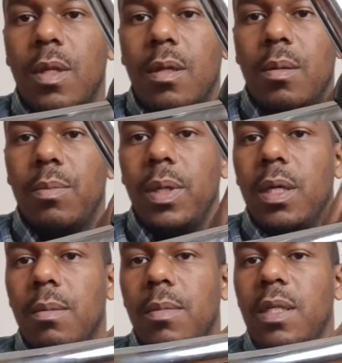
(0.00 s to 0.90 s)
Bam,
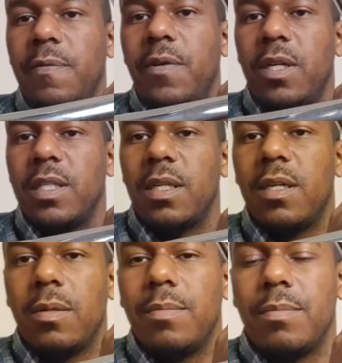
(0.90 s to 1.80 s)
as far as it go.
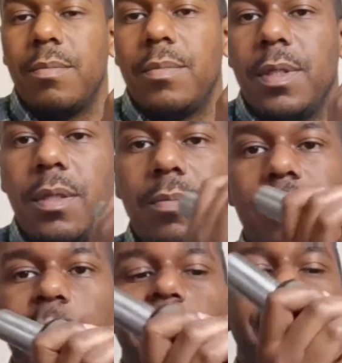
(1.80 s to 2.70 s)
See?
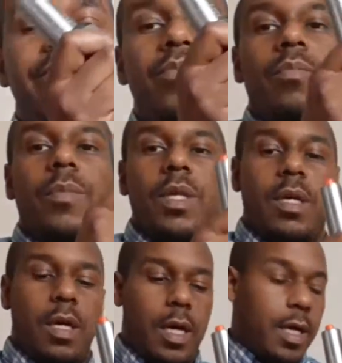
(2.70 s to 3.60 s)
All
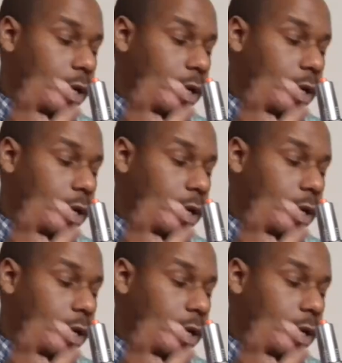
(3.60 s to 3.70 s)
right.